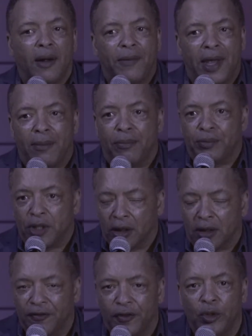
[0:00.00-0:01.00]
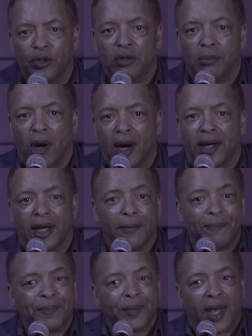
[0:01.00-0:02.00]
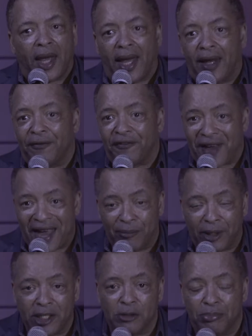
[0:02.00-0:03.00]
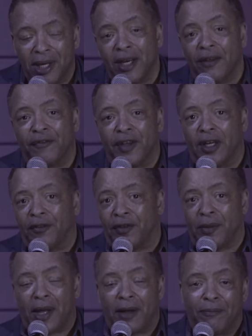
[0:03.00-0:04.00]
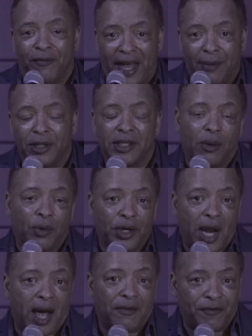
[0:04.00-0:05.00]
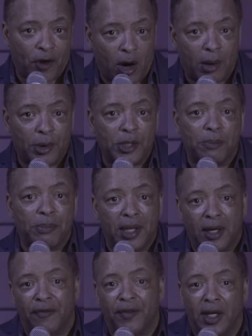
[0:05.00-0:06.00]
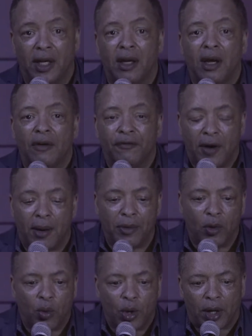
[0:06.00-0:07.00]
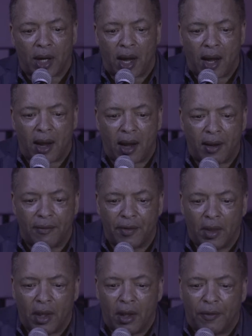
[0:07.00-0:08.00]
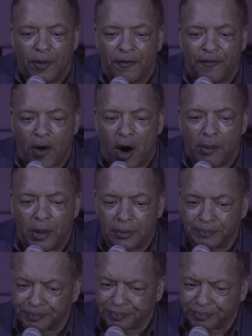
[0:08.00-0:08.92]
they took the food to market, and families benefited from that. Families that were not farmers benefited from the work of the farmer.